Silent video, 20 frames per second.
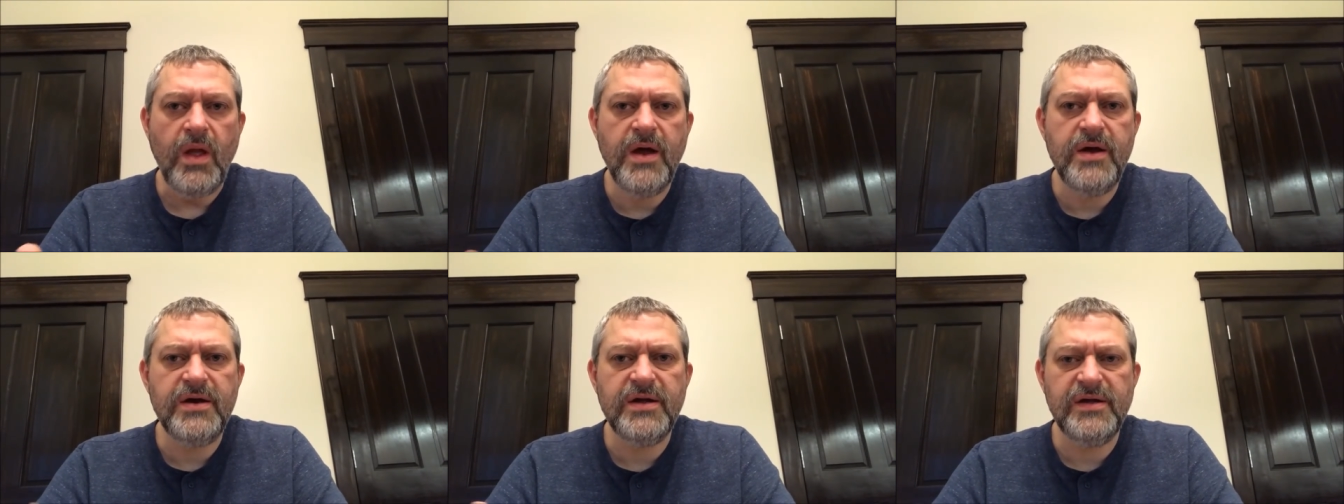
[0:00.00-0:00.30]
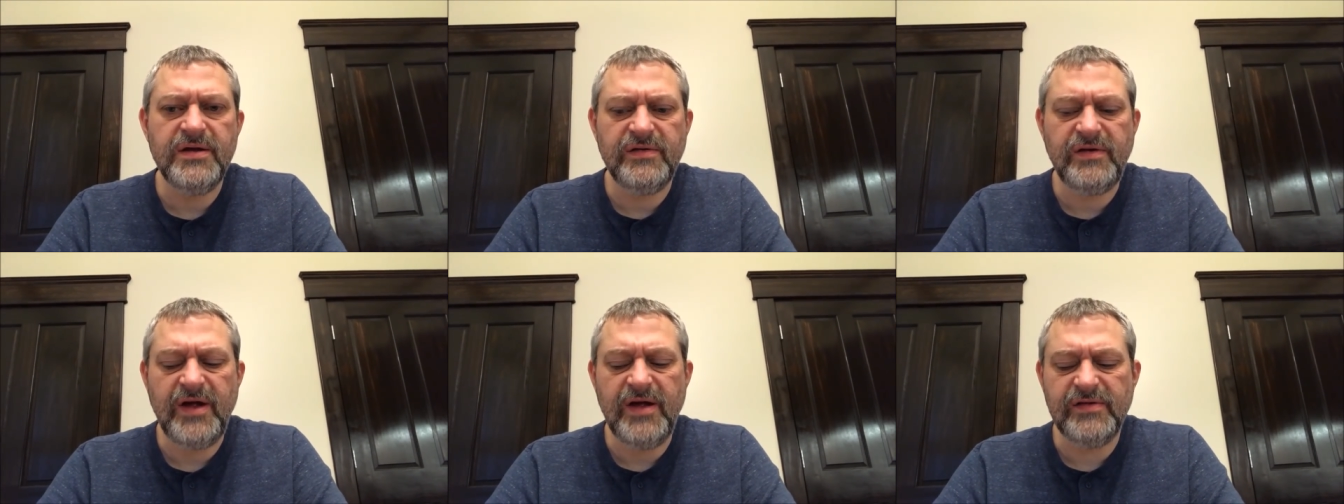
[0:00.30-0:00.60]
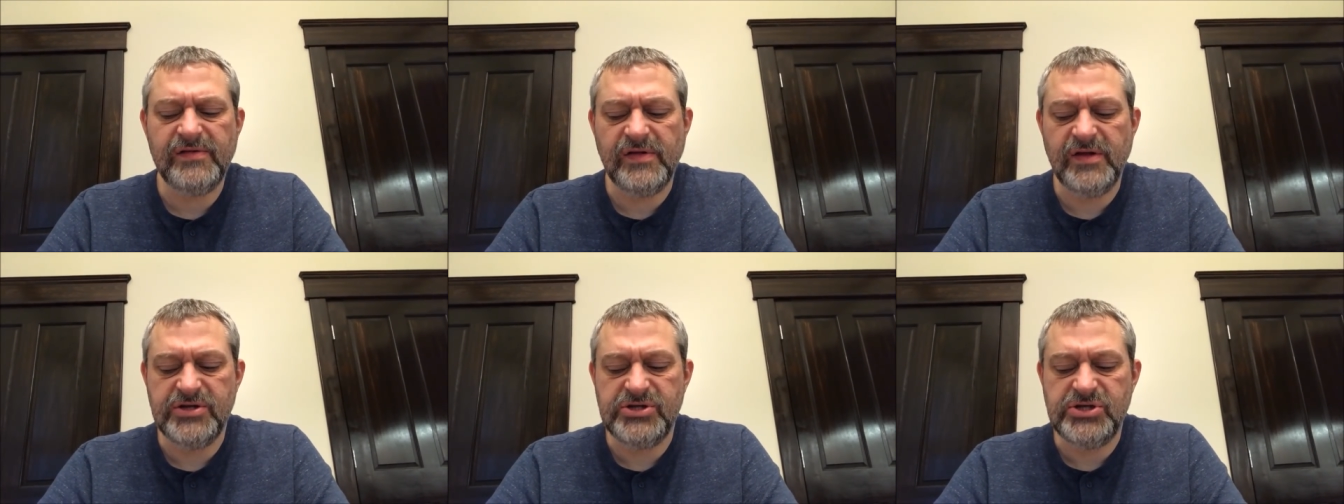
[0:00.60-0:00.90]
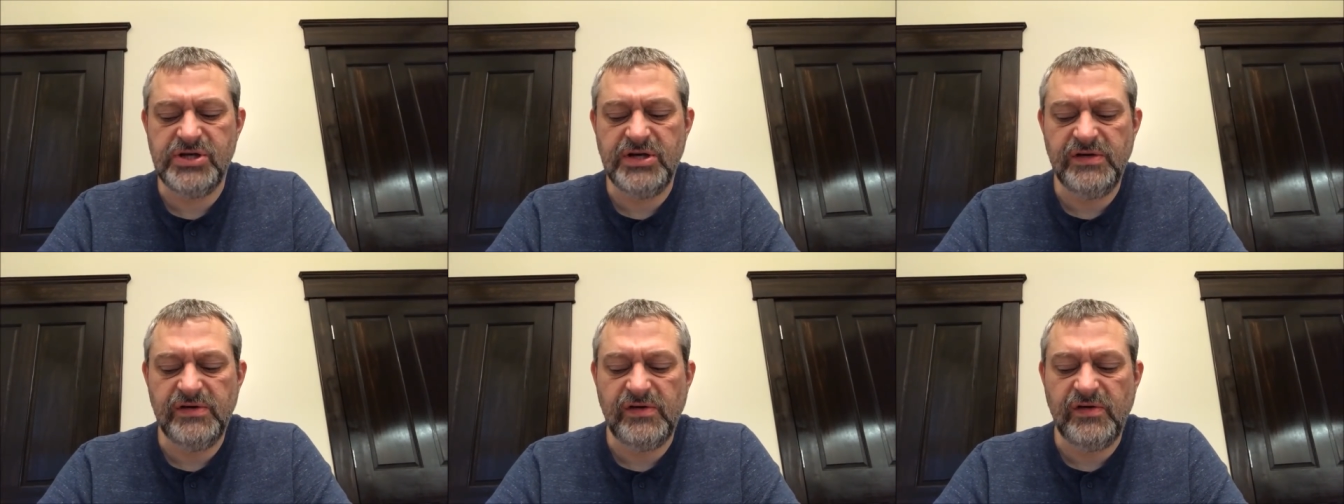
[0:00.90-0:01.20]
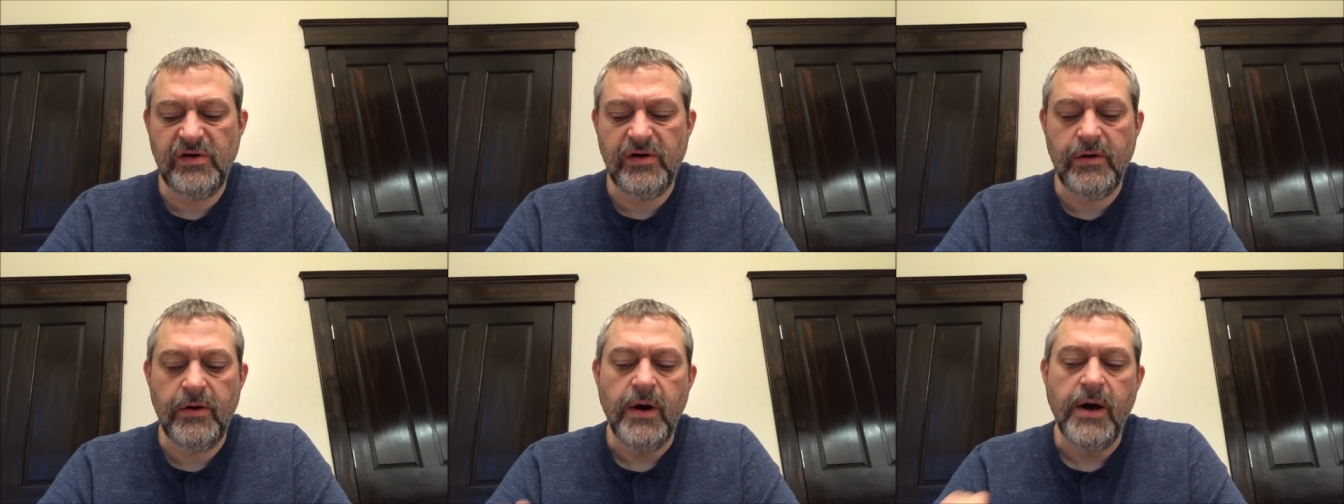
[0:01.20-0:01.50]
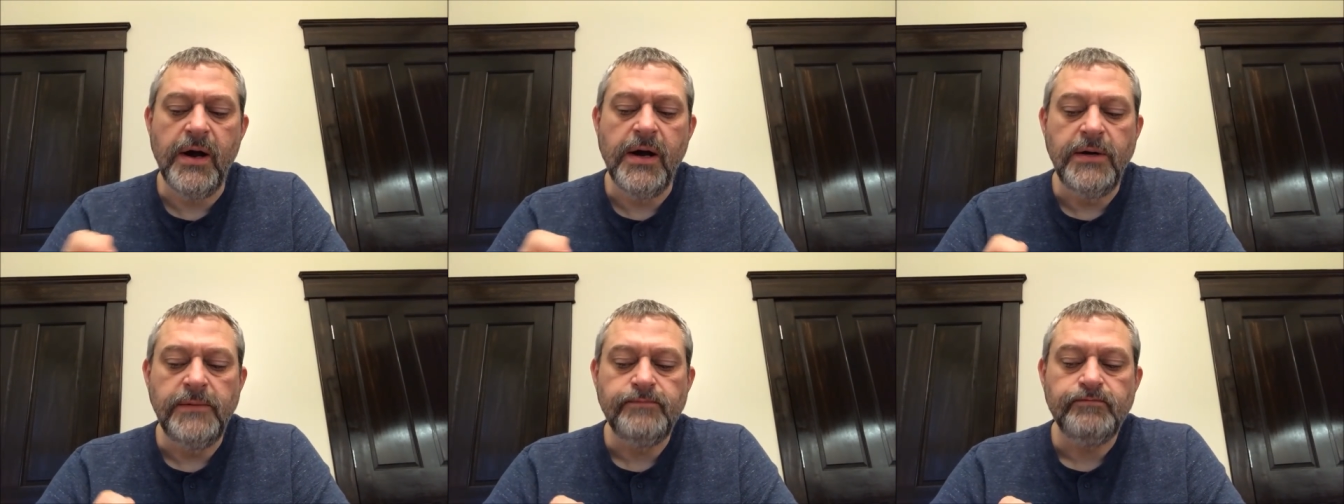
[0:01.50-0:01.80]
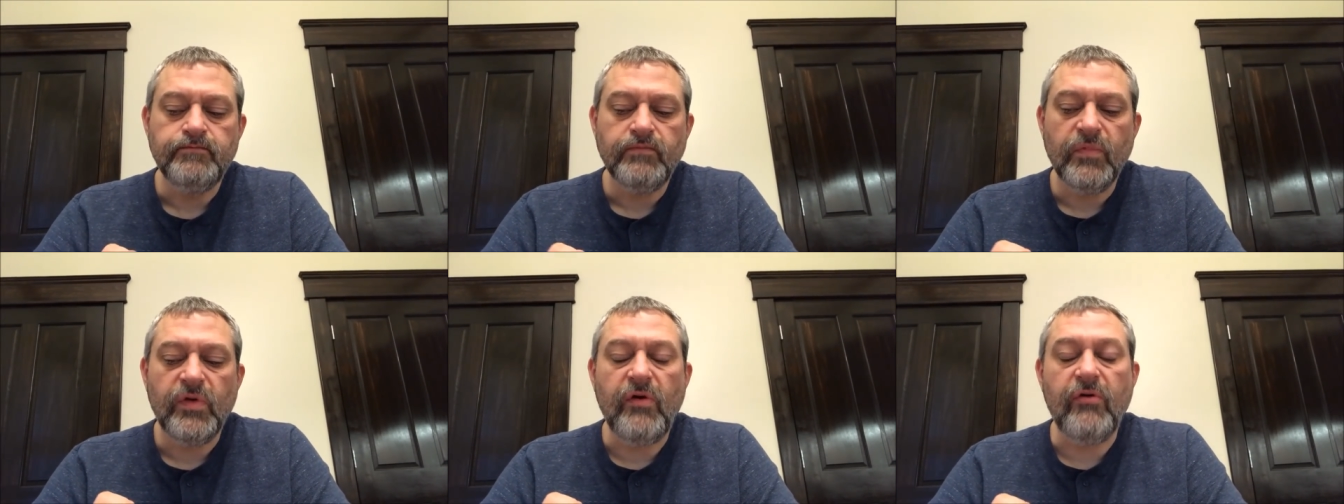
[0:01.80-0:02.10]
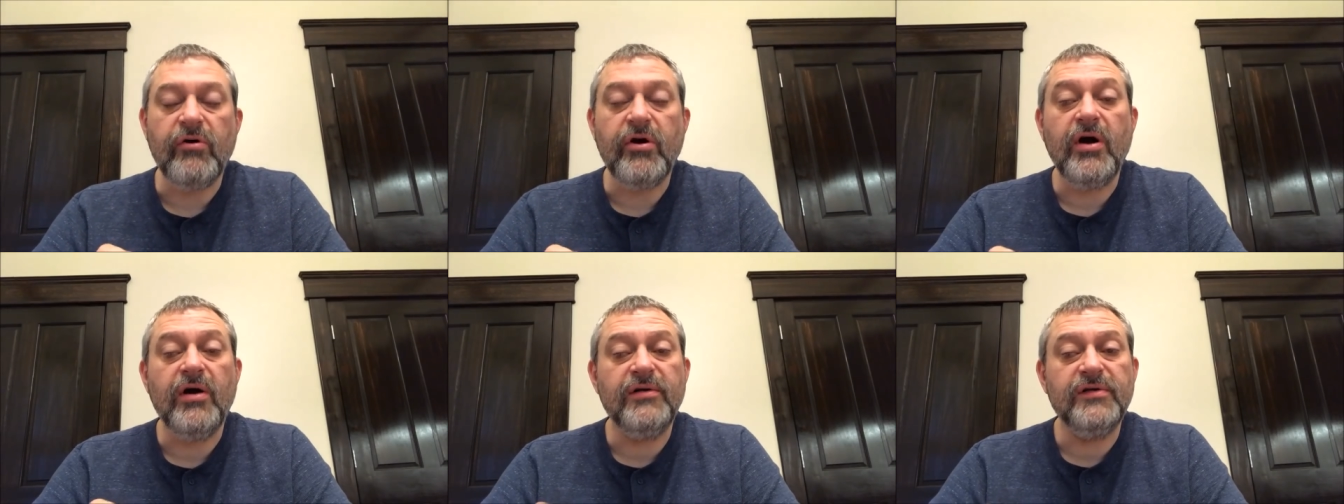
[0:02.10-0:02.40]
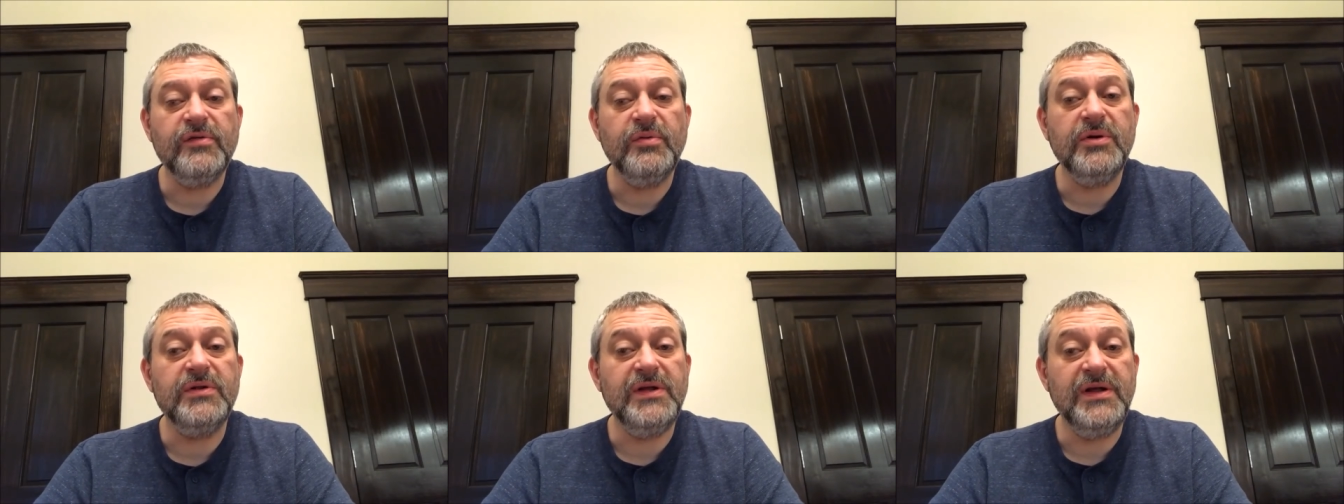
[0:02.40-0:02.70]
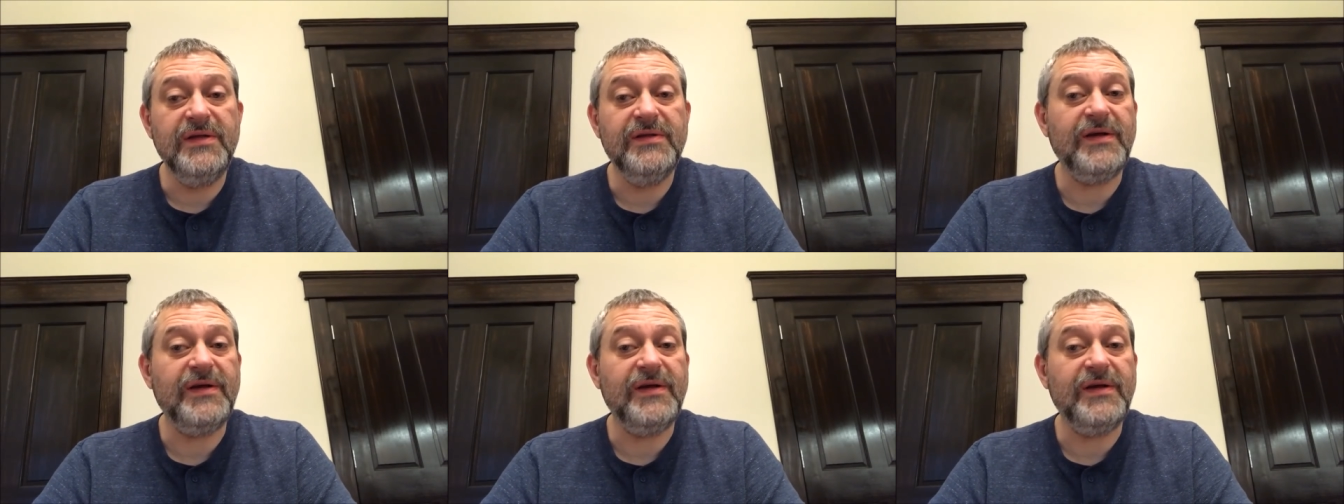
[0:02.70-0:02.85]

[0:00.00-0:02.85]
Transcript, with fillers: And you get a taste of the cheese too. So regardless of what the